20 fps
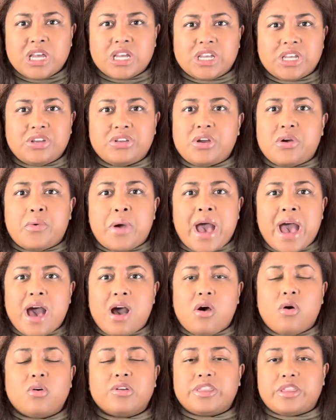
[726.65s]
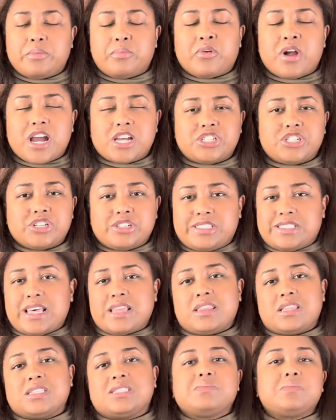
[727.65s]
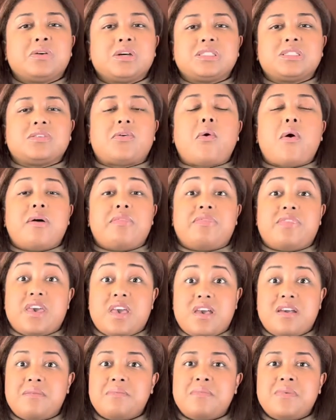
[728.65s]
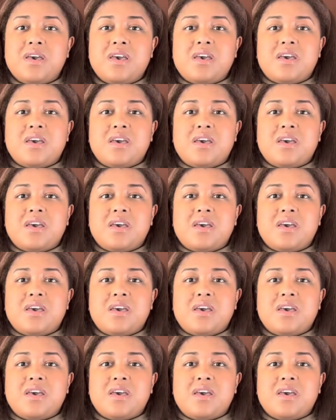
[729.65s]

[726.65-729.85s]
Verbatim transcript: you know how the pressures that this puts on them